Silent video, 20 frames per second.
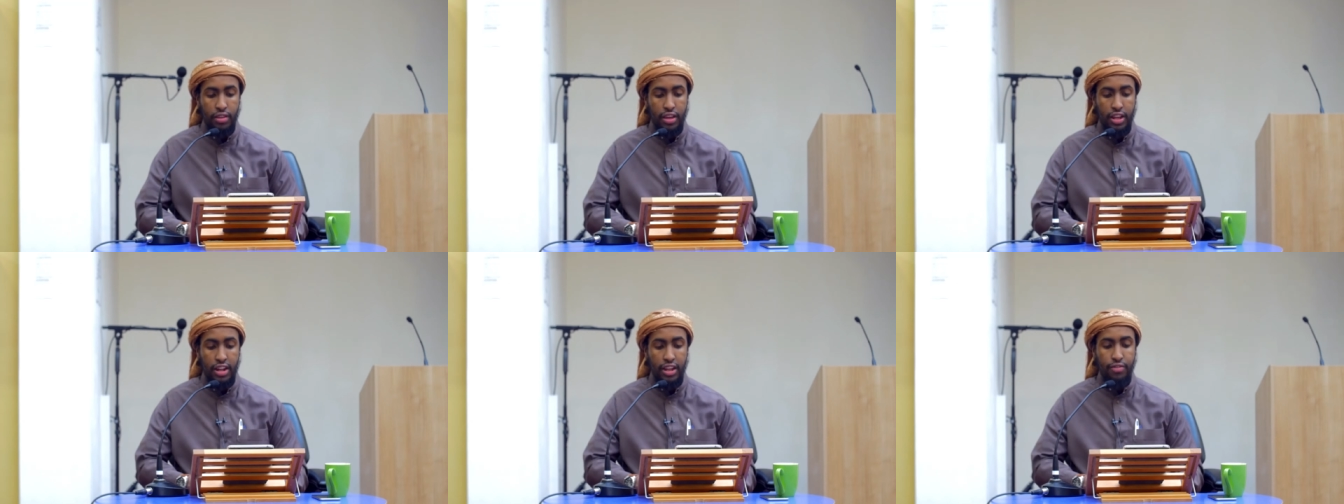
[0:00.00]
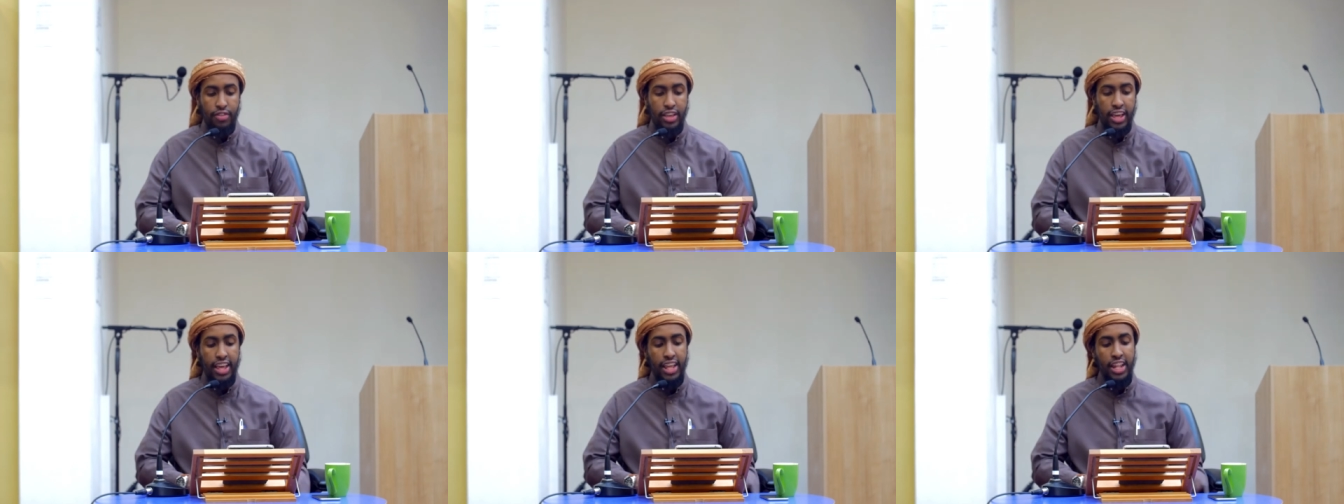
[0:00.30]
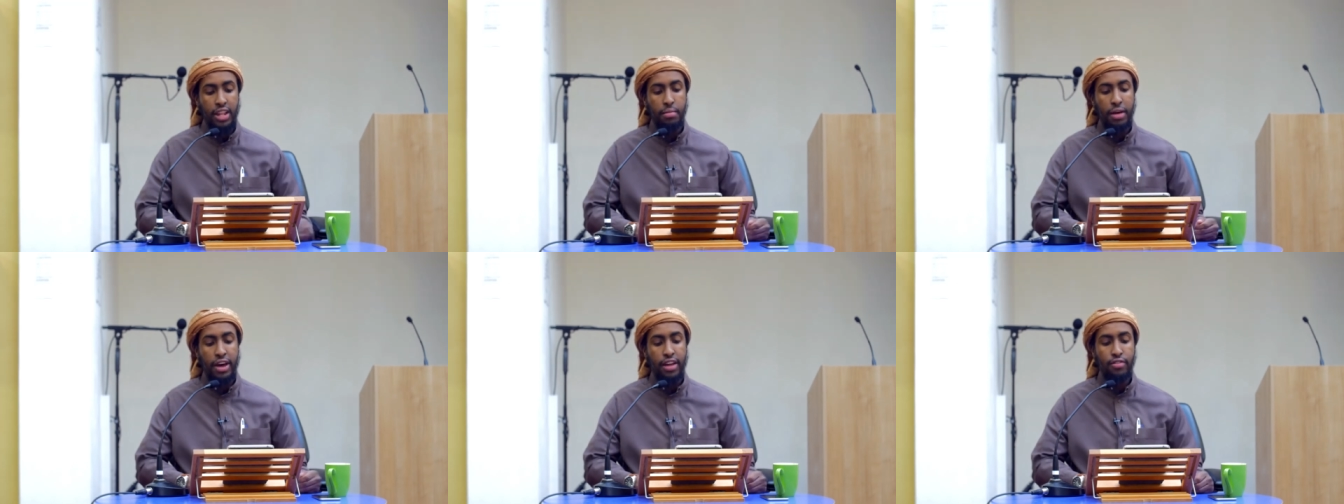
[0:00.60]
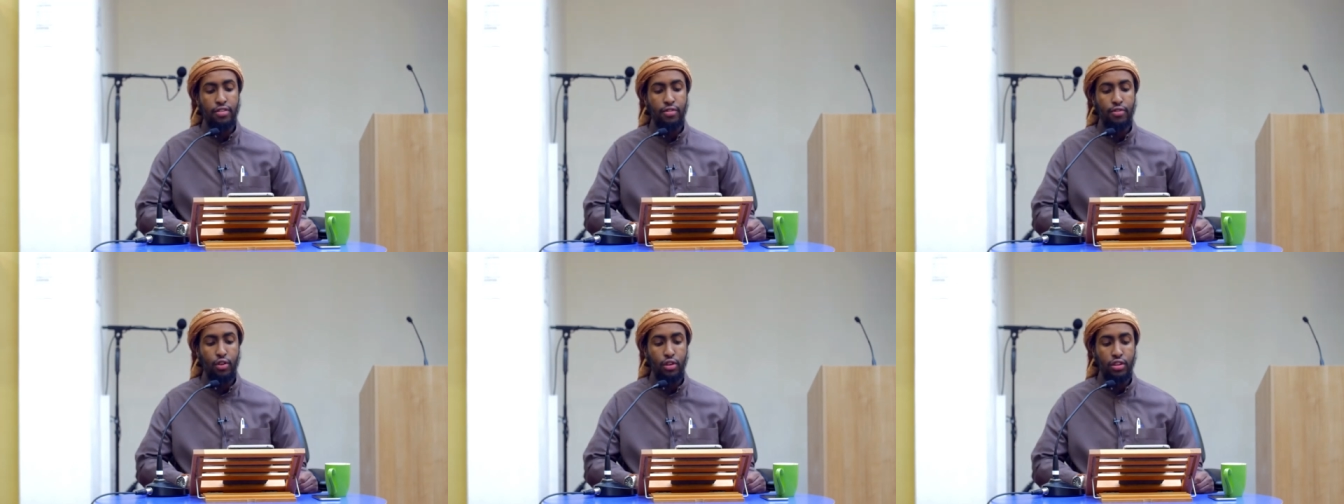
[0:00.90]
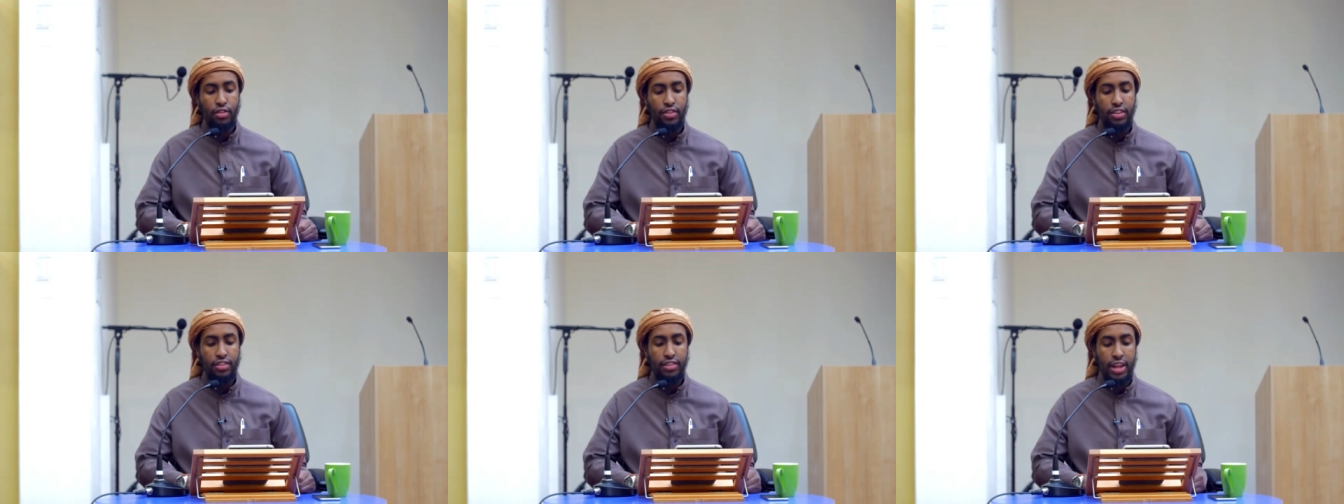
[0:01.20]
and they've taken them out of the
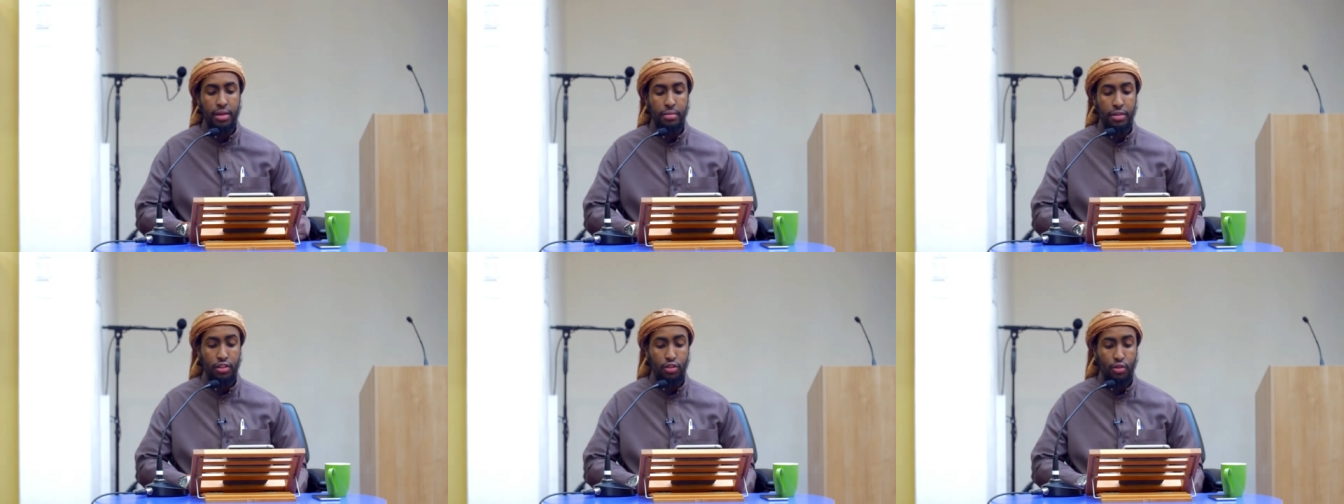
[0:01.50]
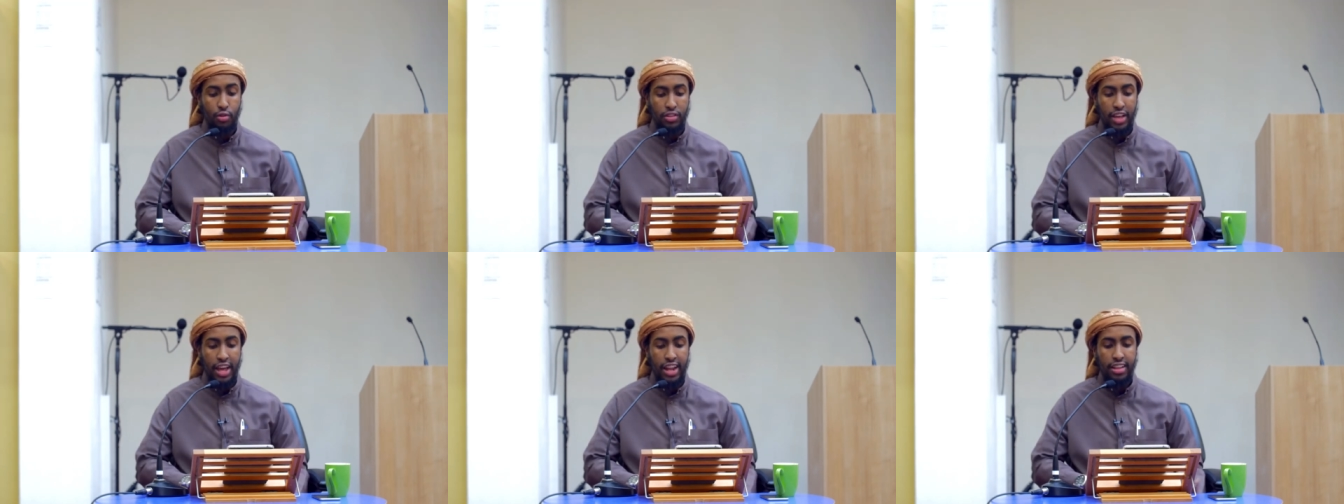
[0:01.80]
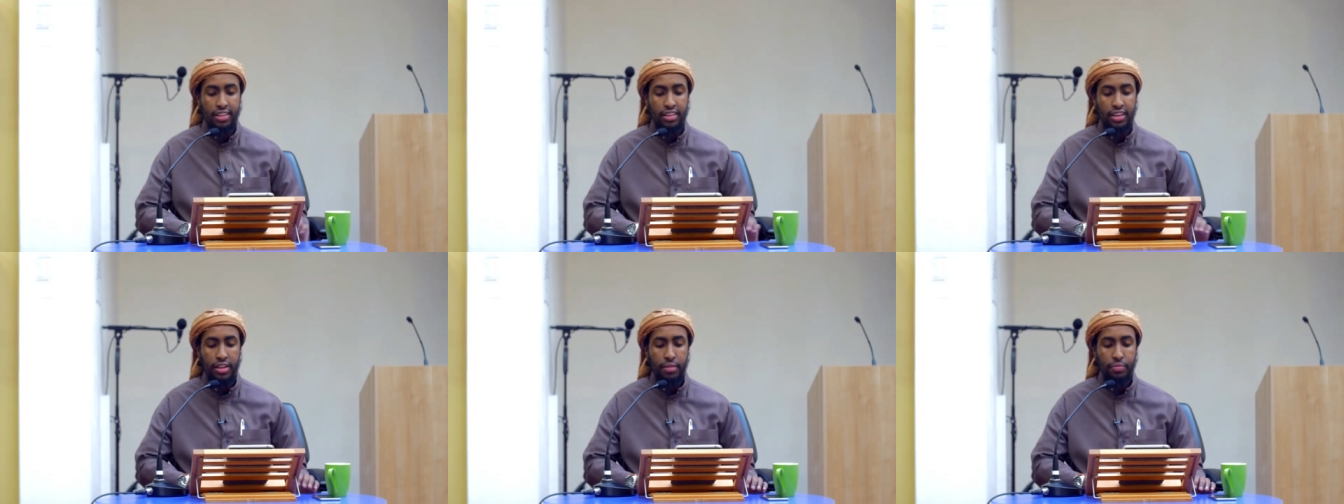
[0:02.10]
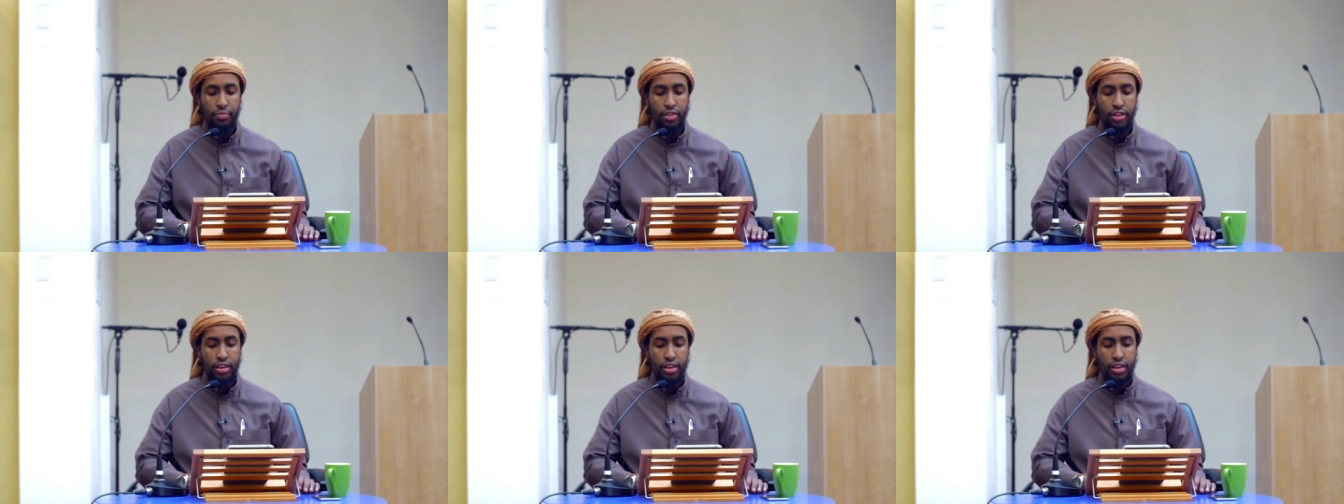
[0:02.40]
fold of Islam in totality,